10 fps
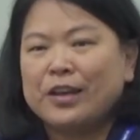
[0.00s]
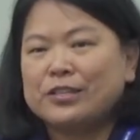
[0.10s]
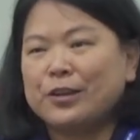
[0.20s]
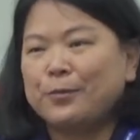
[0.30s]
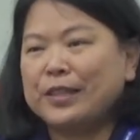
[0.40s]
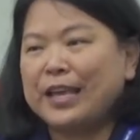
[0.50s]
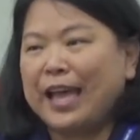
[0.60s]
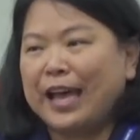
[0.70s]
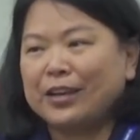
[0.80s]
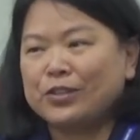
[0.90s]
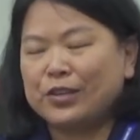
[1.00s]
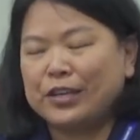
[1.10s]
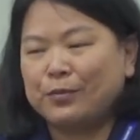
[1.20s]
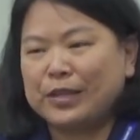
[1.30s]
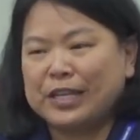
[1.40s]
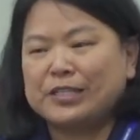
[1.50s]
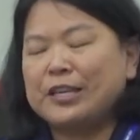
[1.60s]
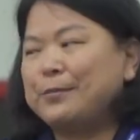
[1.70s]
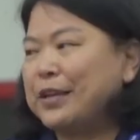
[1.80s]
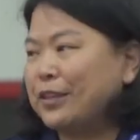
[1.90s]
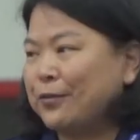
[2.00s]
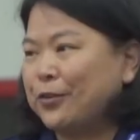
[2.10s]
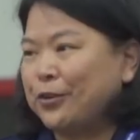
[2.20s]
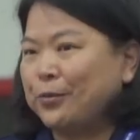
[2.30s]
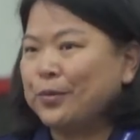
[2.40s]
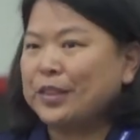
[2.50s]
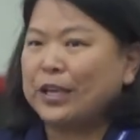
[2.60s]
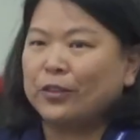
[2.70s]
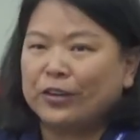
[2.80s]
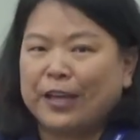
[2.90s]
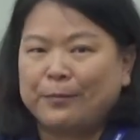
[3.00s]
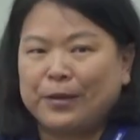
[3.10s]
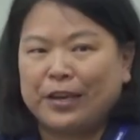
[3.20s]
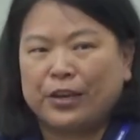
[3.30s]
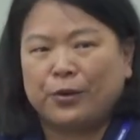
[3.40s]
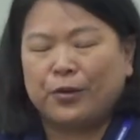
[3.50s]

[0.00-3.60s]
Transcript: So when they actually, when they see me in the room, they look at me and go,